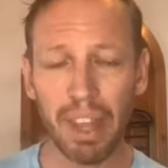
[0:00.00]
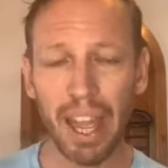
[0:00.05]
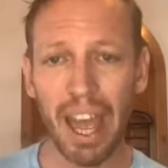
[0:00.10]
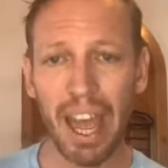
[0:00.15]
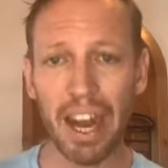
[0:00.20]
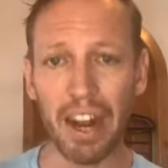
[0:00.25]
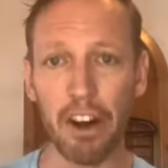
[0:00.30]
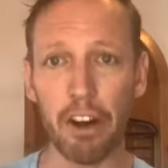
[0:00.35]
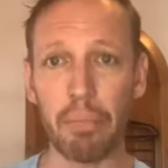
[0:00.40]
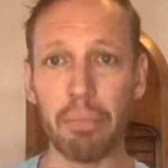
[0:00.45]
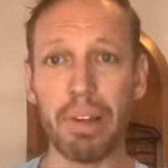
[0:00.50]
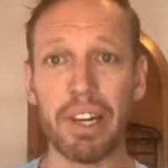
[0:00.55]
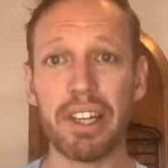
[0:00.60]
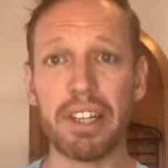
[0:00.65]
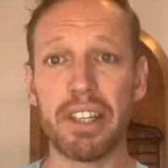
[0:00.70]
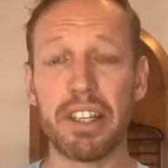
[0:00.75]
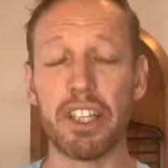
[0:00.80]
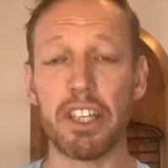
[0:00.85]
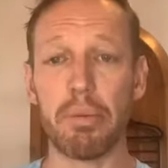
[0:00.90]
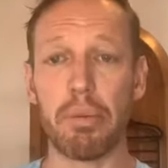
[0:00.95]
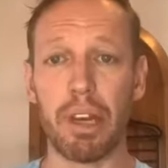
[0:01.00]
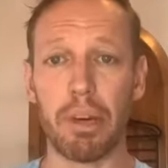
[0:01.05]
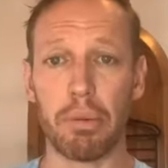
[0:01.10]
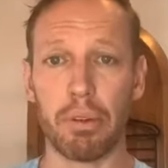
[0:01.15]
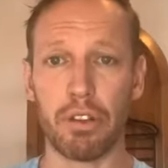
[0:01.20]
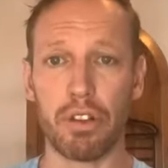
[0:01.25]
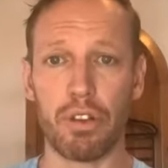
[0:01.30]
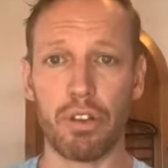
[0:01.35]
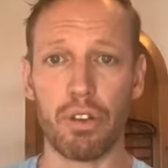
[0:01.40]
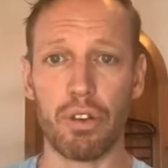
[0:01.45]
and our ability to be able
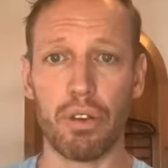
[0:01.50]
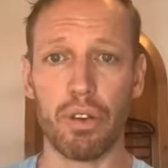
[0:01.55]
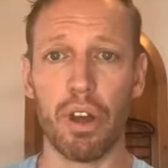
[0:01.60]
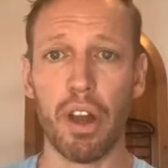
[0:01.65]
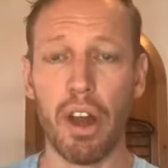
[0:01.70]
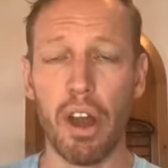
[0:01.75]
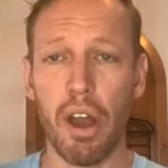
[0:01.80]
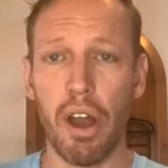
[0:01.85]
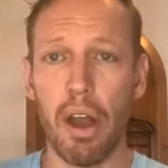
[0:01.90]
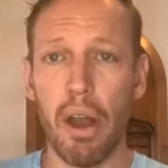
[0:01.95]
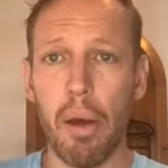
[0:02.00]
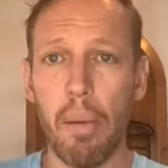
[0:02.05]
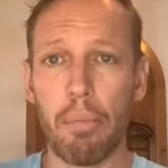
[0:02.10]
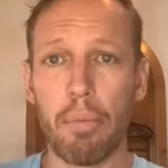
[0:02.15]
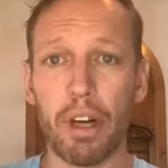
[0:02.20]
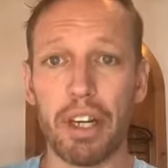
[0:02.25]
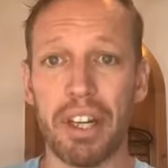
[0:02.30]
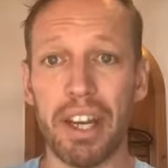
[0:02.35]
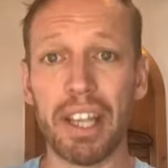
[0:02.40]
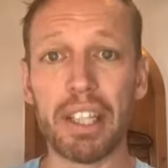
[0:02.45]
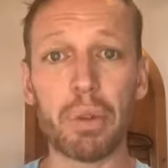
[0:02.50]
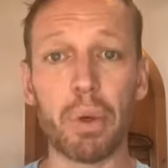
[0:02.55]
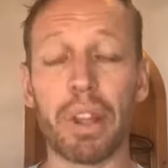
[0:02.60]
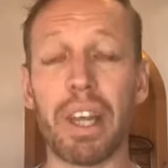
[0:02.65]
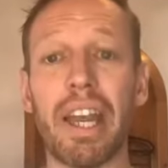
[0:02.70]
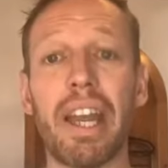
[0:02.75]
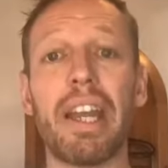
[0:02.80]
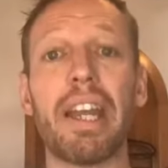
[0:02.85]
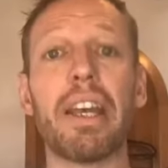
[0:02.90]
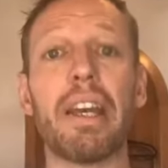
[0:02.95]
to predict with
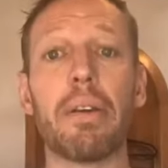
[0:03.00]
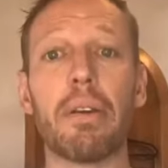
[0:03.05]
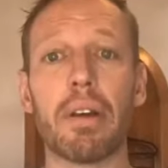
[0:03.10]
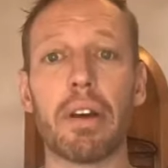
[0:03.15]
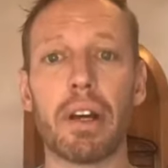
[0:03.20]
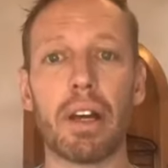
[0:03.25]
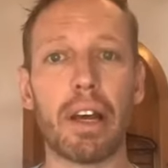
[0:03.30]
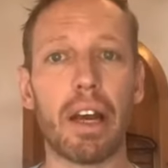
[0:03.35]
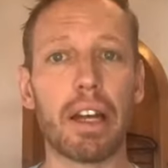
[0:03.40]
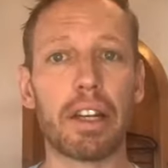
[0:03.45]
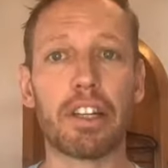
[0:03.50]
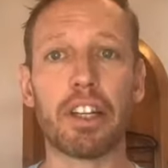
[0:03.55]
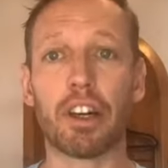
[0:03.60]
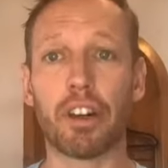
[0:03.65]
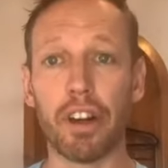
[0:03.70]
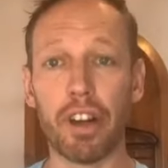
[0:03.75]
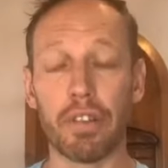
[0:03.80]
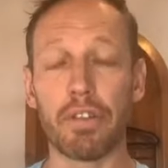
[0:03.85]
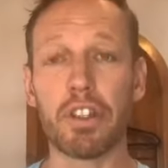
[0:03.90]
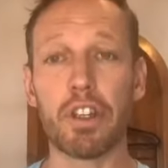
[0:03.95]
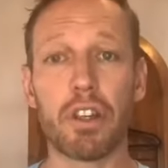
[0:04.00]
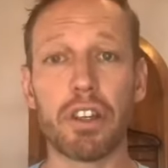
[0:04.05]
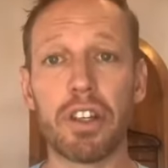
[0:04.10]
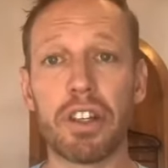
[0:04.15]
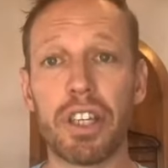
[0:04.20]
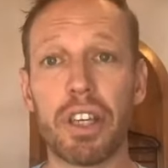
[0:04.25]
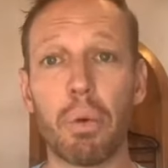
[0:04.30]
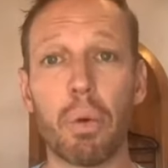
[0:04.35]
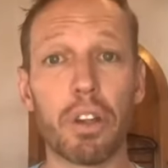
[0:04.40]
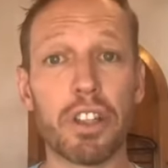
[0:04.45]
any degree of
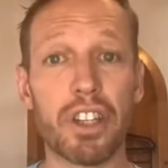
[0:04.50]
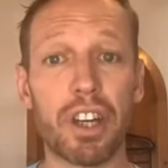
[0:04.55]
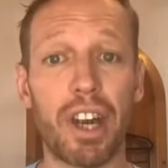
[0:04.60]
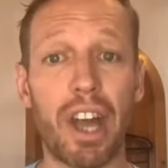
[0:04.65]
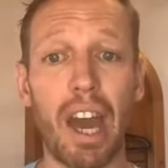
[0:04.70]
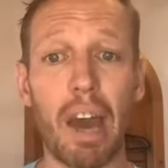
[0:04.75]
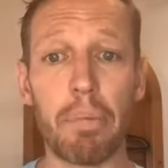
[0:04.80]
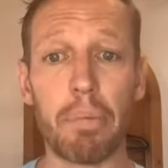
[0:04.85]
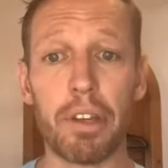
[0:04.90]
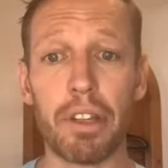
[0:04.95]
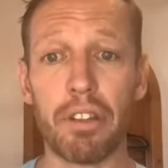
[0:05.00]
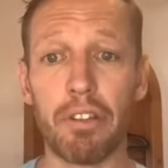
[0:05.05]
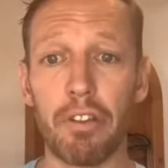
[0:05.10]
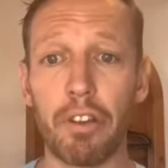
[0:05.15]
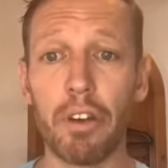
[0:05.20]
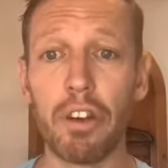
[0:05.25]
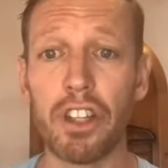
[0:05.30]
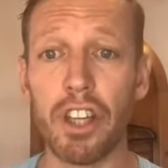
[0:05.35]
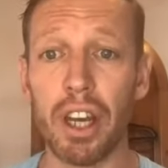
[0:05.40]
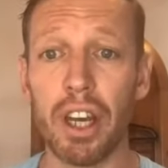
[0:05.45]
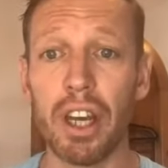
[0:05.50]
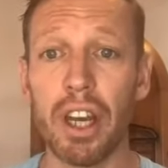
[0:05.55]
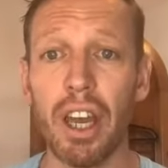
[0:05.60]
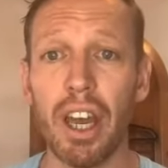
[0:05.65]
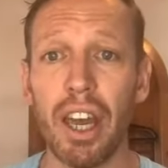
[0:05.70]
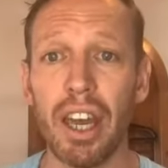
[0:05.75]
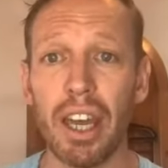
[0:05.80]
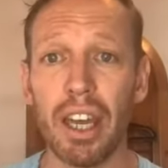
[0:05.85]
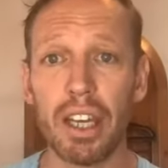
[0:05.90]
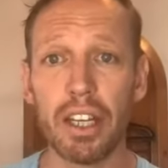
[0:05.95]
certainty what's going to happen in the future
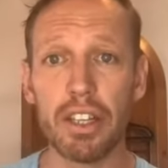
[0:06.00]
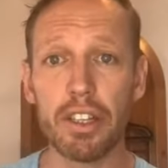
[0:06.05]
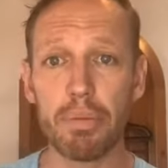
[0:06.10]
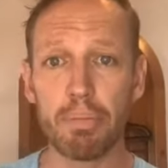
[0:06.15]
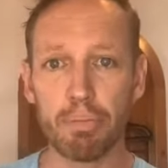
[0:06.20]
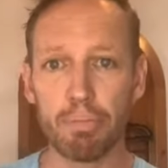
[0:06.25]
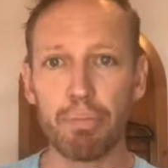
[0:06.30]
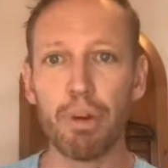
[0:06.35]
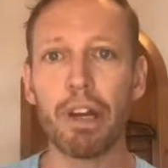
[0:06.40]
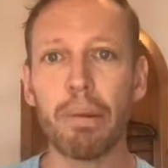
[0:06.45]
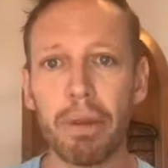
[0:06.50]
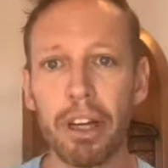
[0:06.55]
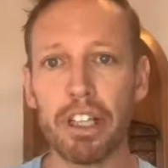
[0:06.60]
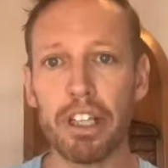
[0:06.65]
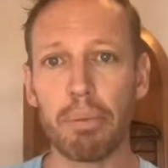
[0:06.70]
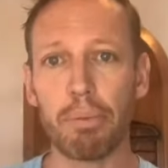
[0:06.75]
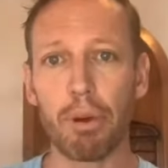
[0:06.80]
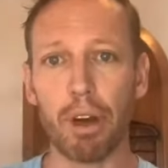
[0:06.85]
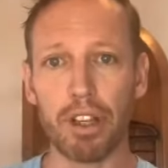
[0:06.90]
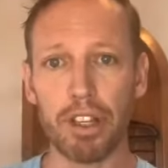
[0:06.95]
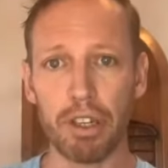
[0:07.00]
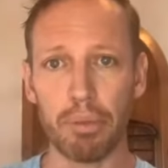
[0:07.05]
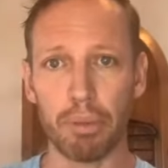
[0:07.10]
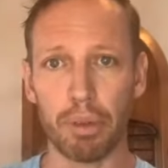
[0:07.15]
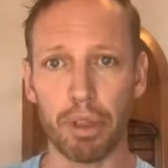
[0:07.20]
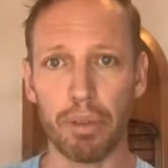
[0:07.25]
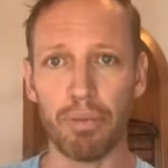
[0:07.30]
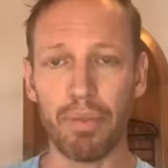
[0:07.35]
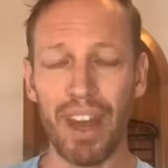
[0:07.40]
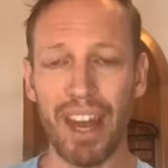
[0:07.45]
is pretty much
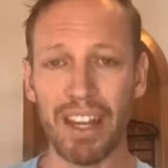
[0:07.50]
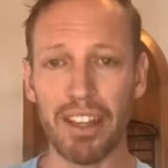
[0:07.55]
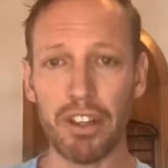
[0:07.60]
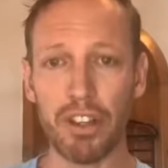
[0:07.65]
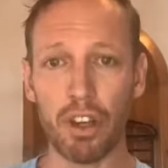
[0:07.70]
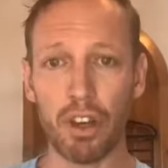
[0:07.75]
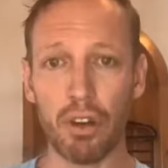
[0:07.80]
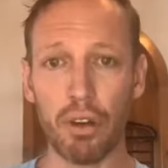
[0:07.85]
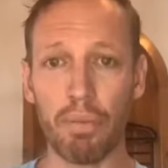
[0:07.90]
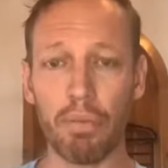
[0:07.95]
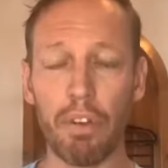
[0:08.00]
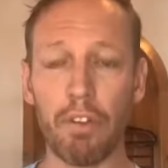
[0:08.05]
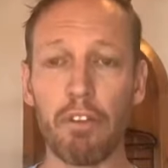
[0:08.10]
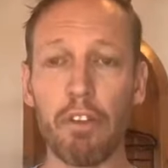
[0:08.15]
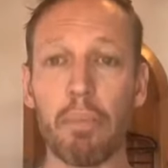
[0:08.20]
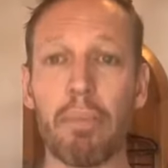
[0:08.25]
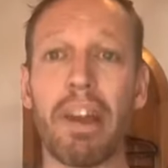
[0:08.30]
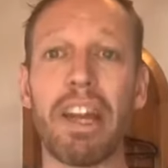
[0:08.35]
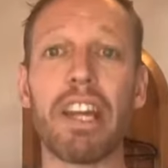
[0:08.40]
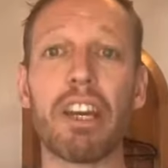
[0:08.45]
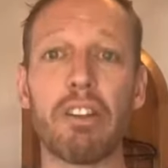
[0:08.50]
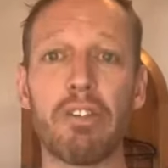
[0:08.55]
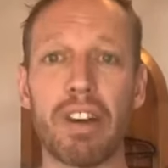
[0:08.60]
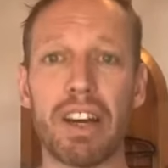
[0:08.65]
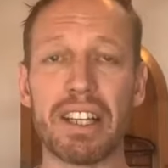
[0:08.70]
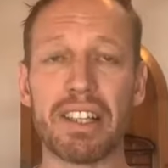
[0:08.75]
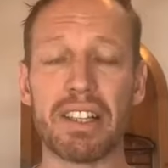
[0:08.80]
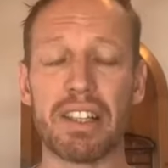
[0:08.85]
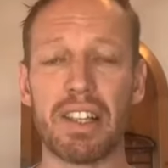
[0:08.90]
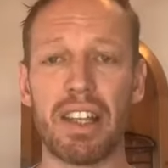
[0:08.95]
impossible. And so for many of
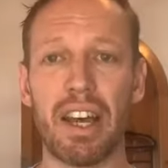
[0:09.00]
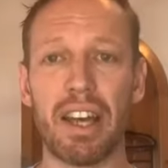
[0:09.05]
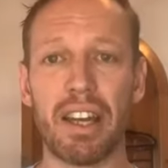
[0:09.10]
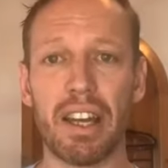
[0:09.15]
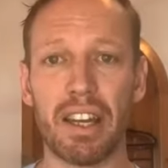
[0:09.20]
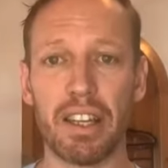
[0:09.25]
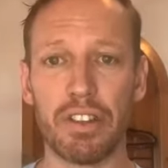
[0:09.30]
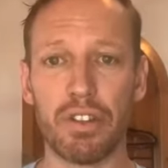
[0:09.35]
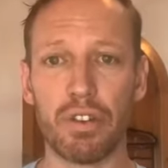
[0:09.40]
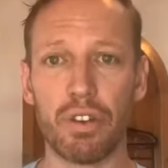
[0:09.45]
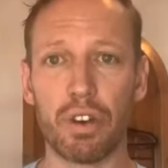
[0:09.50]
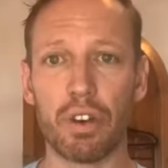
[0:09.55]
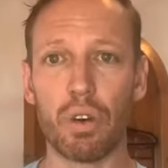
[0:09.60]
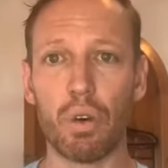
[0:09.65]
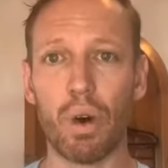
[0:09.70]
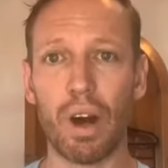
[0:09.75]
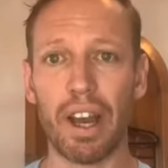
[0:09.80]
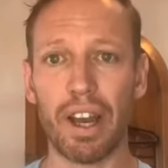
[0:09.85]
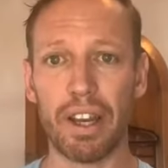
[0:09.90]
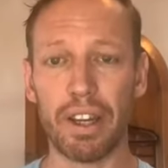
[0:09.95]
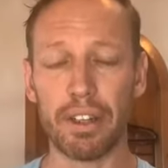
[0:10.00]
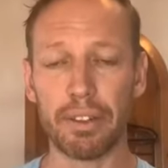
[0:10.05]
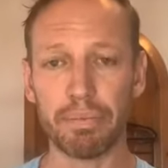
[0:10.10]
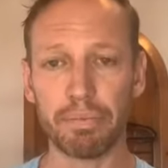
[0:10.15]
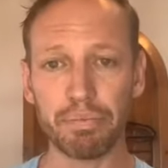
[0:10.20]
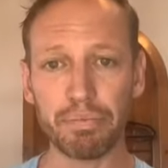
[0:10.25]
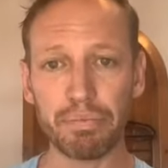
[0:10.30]
us, that has required